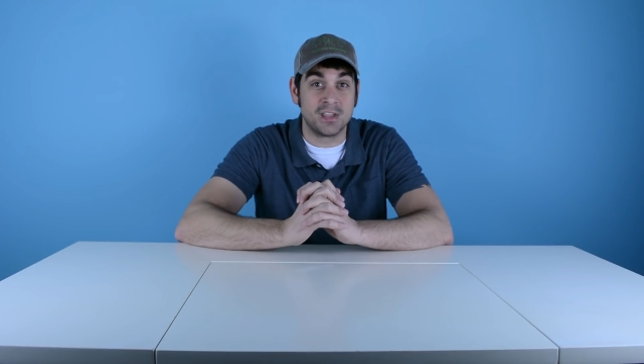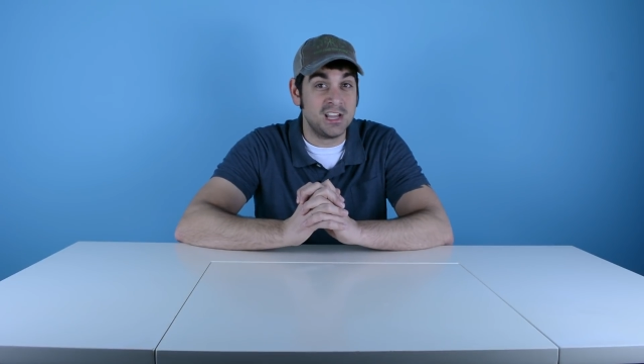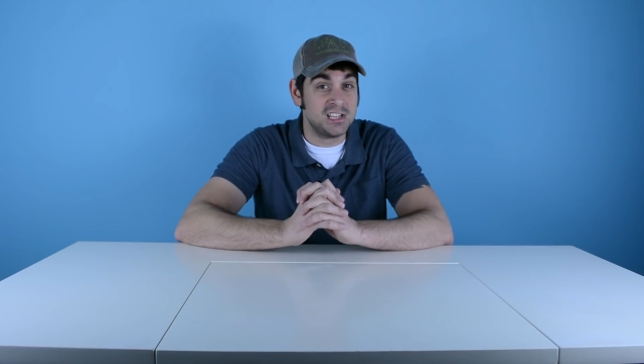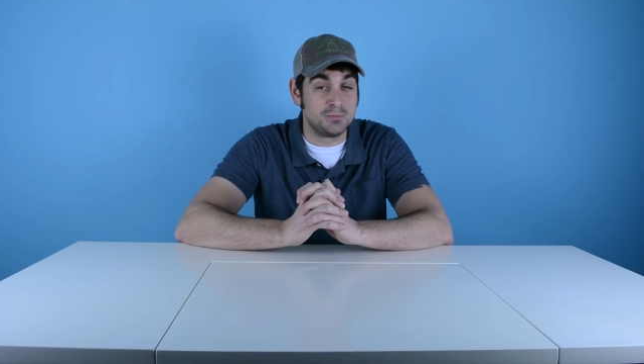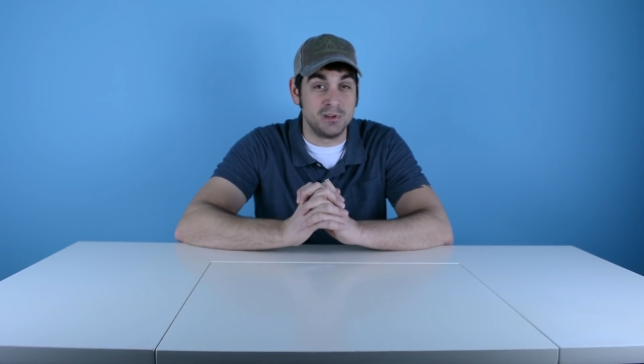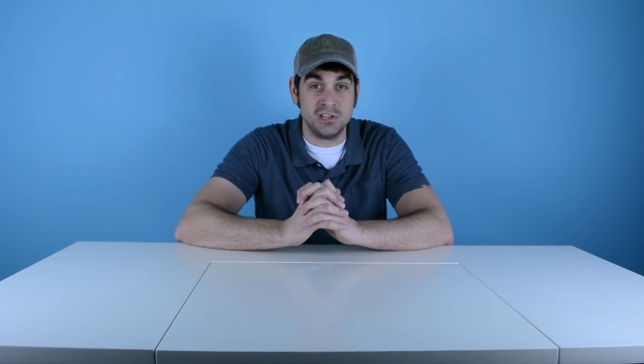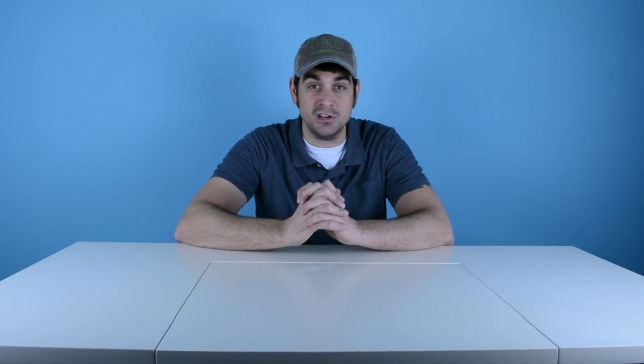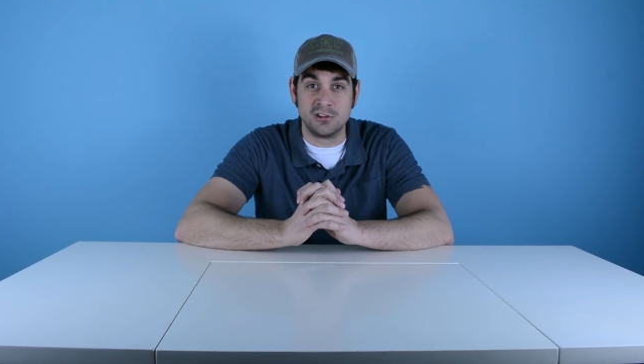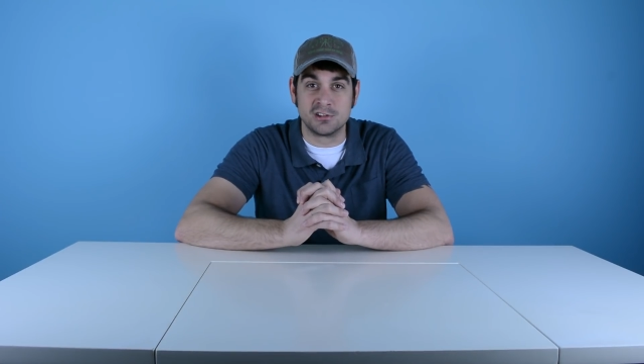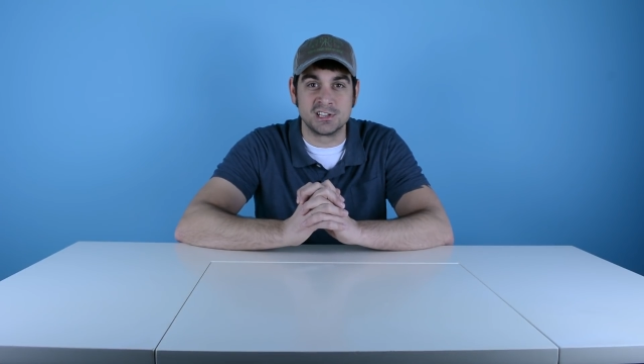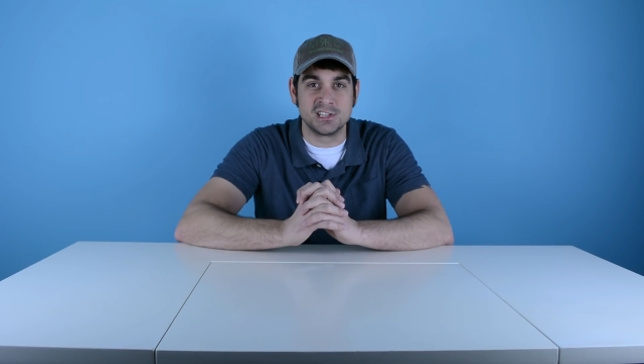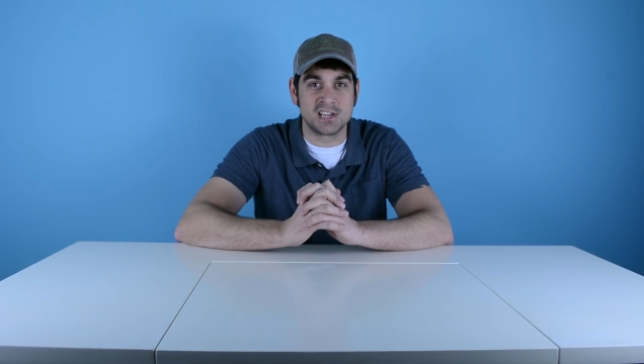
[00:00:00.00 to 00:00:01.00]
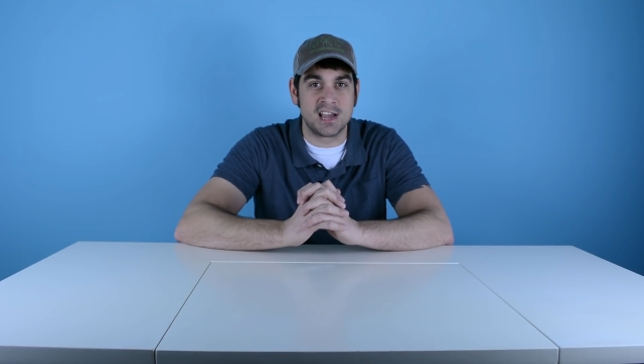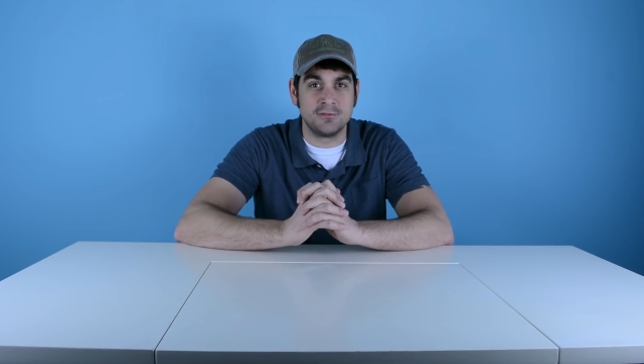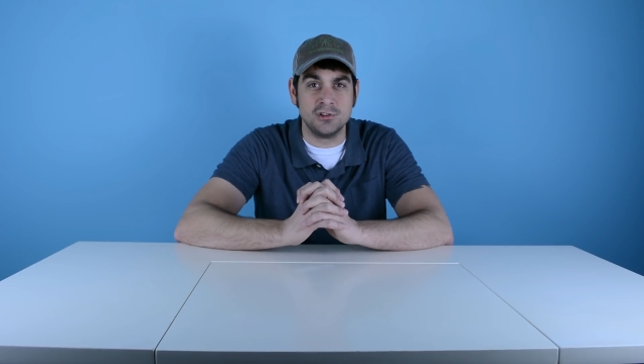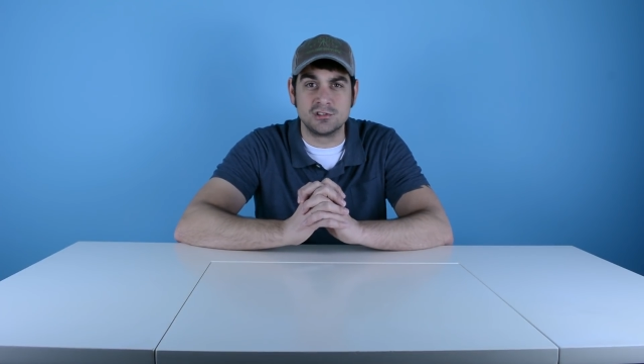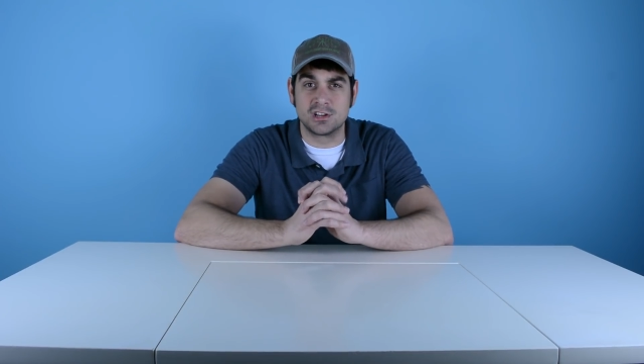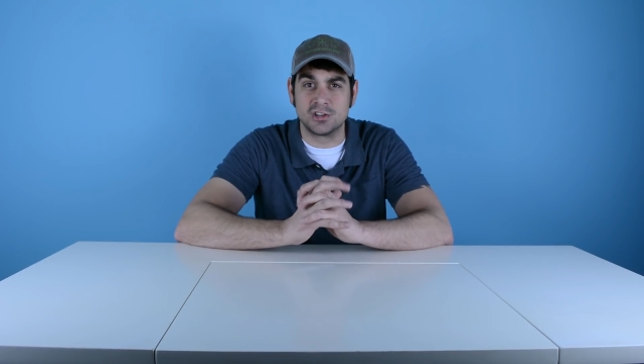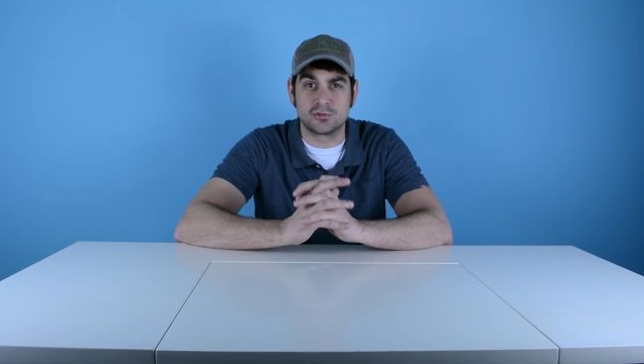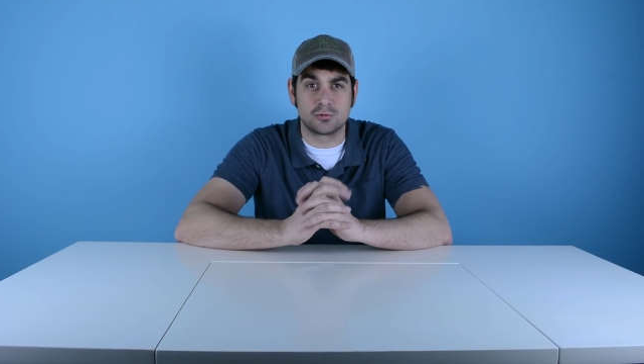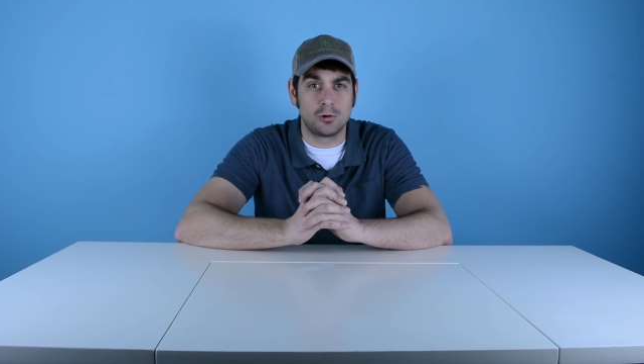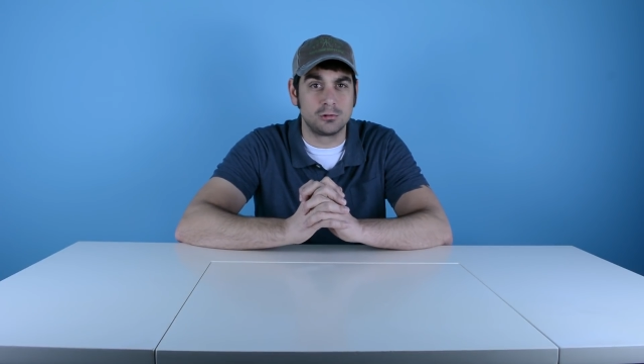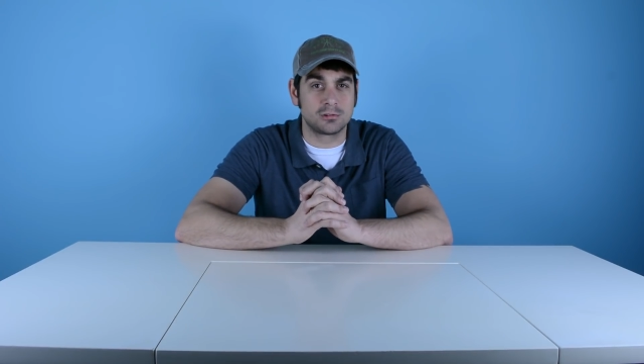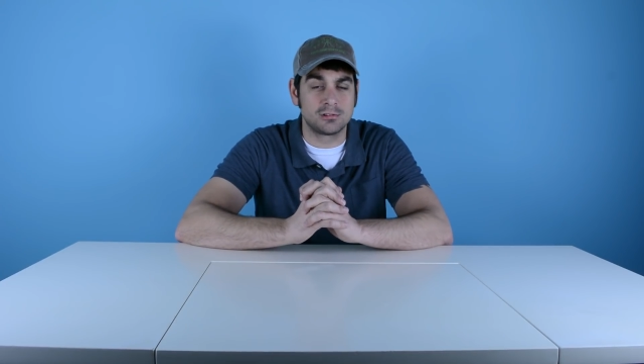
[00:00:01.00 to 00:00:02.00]
It's been years since I've used a
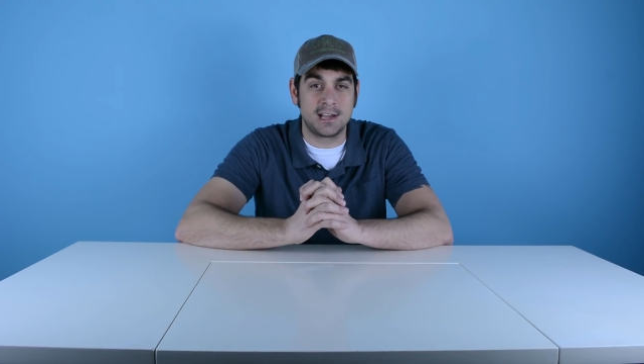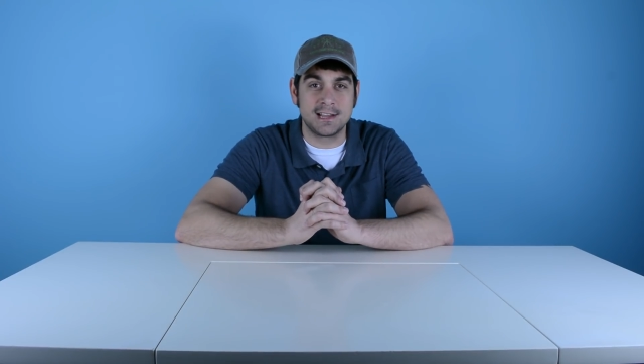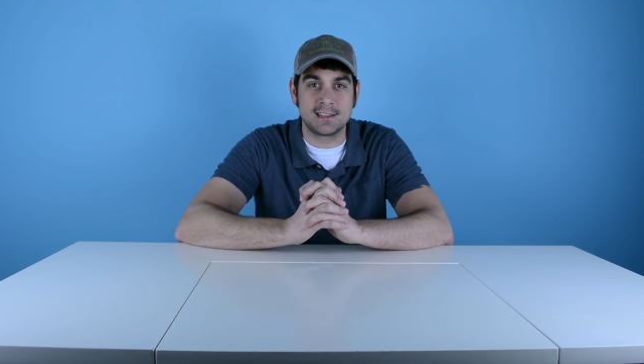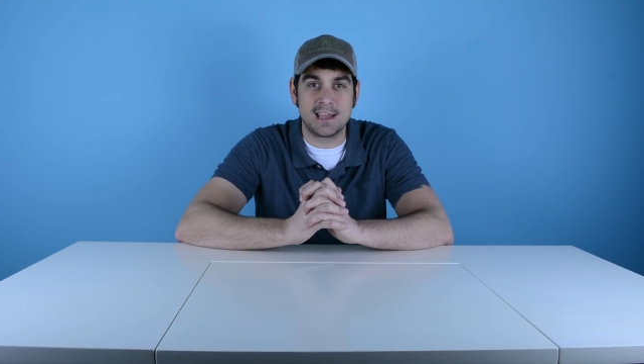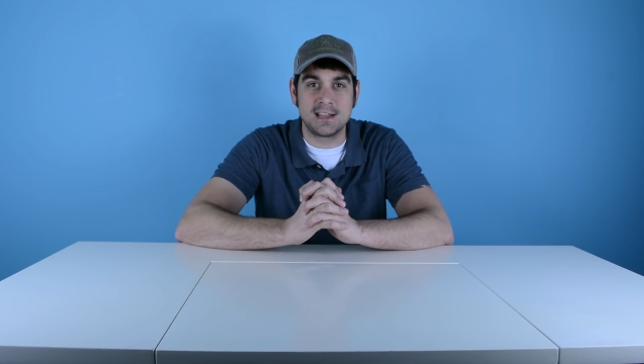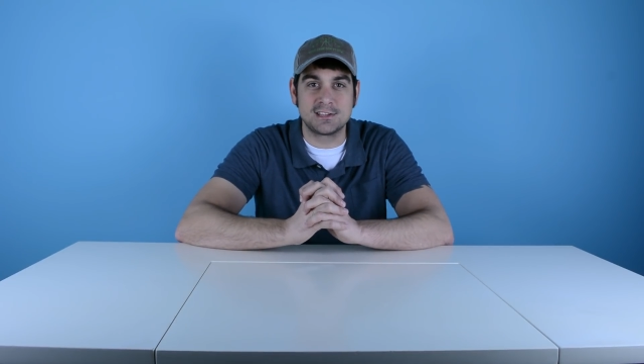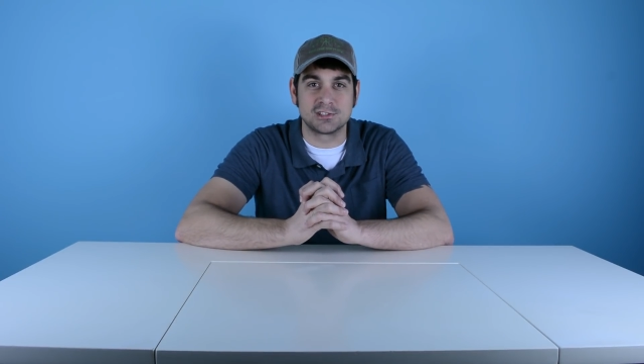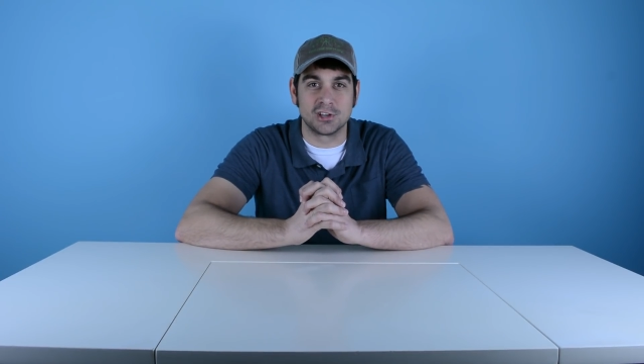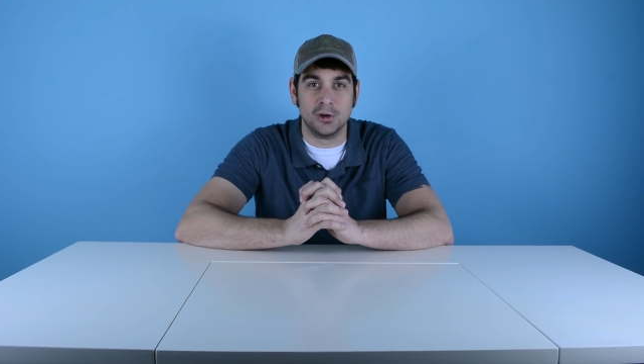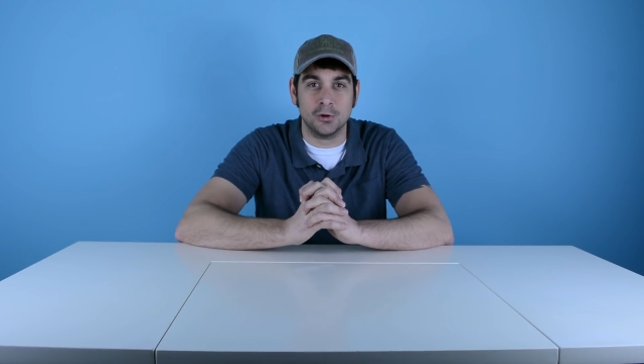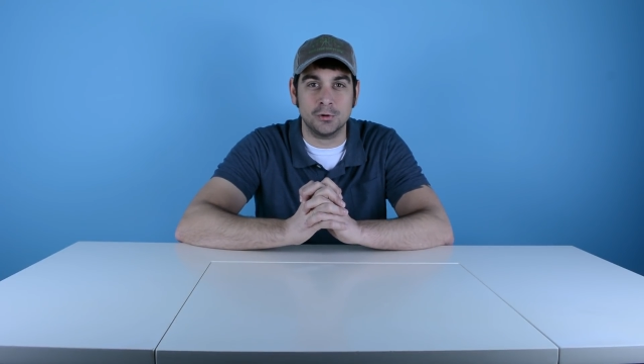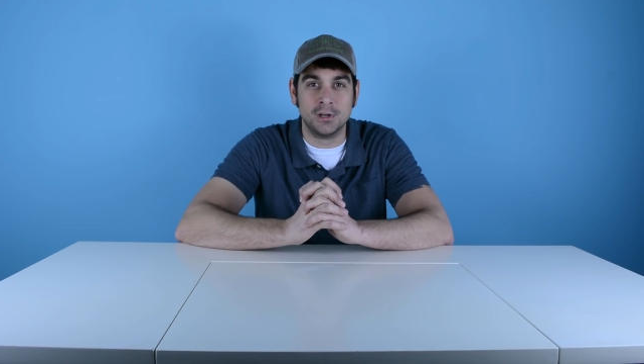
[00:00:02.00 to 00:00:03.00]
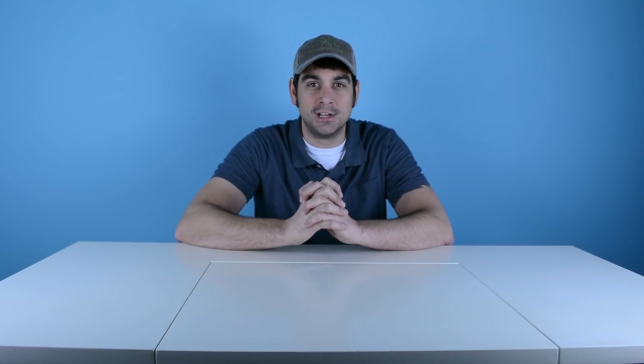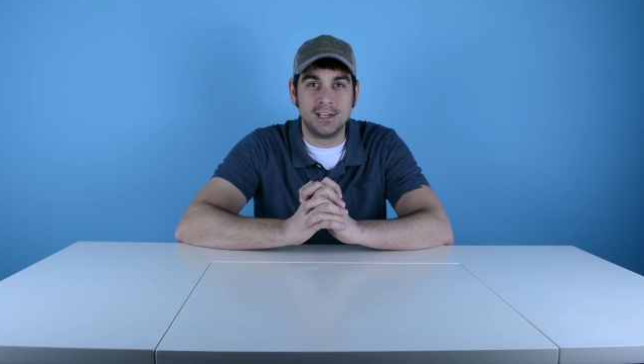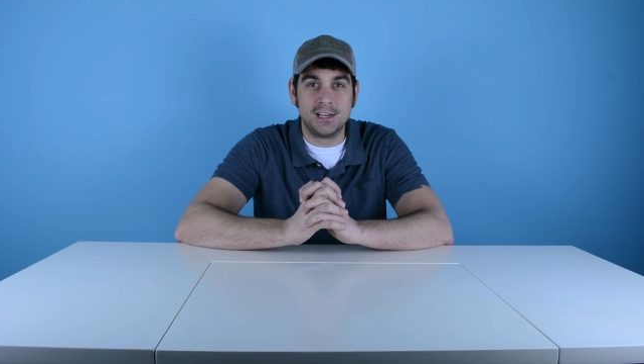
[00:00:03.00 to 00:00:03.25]
controller like that, so